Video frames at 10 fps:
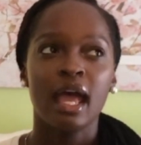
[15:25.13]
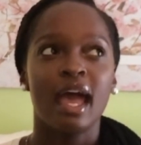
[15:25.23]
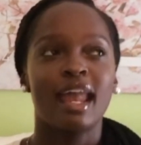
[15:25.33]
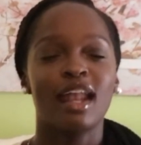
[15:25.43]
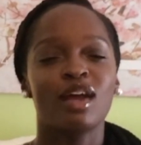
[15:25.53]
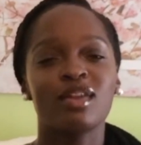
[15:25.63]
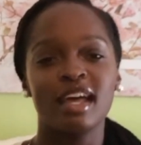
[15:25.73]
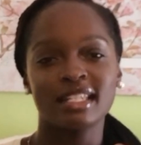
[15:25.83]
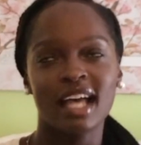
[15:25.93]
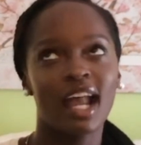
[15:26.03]
And I know
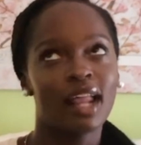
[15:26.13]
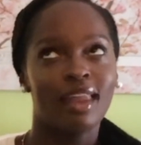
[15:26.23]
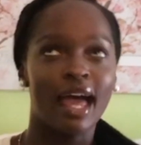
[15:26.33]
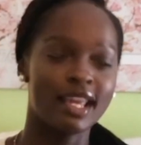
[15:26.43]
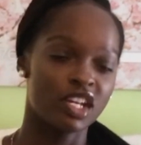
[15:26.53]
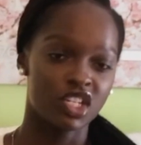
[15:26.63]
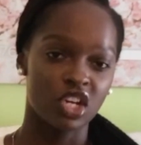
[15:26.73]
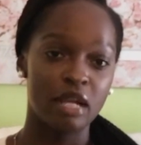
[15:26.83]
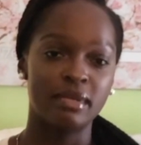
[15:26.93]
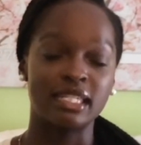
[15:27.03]
that's kind of like
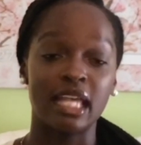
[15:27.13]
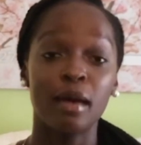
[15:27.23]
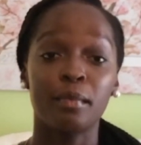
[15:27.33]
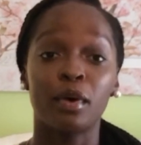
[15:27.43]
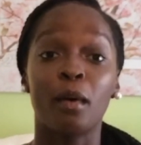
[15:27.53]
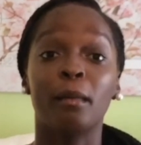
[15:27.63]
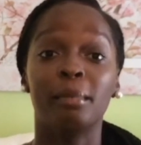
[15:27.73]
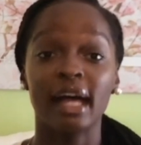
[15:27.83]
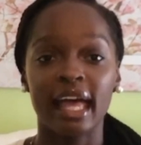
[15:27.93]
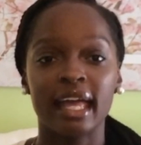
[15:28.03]
extreme example,
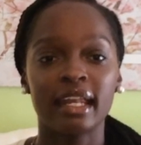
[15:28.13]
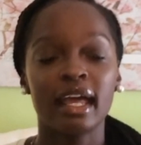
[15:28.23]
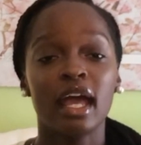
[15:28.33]
but